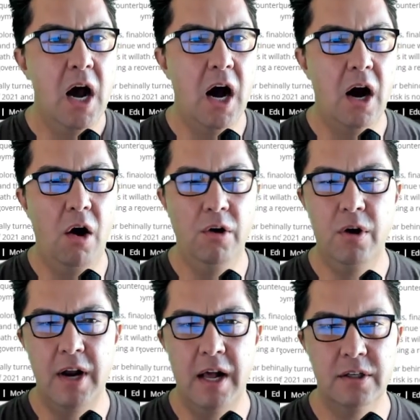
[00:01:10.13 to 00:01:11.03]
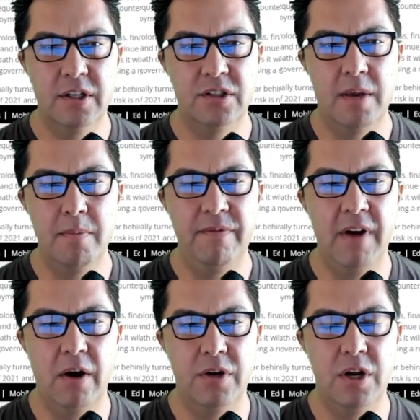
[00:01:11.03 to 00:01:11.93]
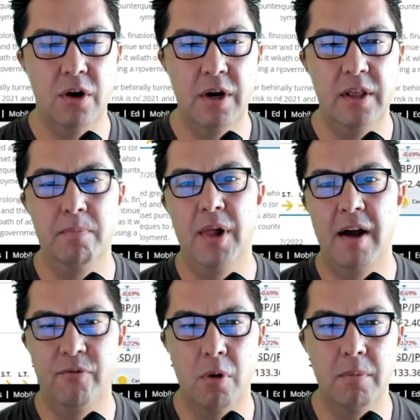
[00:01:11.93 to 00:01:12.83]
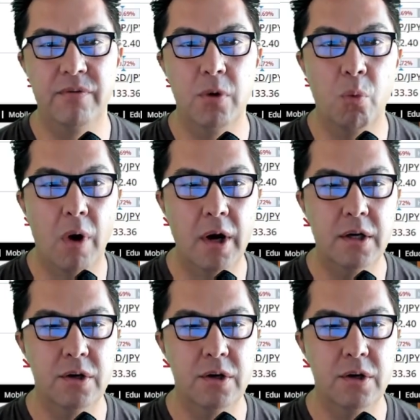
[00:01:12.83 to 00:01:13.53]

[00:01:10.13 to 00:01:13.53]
All your analysis can be found here in the platform if you want.